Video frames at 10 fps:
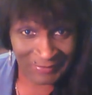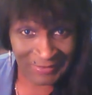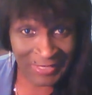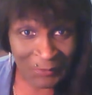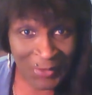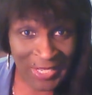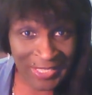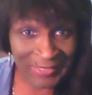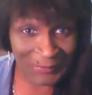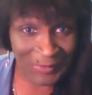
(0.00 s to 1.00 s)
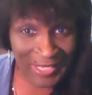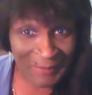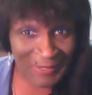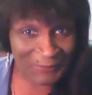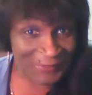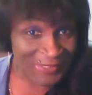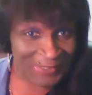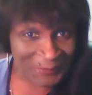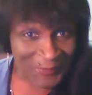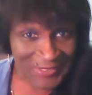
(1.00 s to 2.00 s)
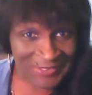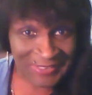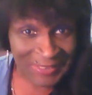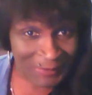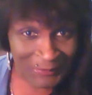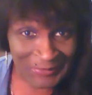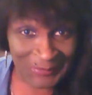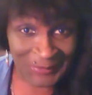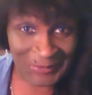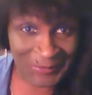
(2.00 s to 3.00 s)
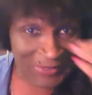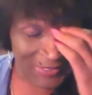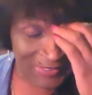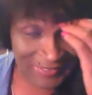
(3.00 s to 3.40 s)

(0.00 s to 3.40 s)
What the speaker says: Like, why? Why am I feeling this pressure to keep up with someone who's like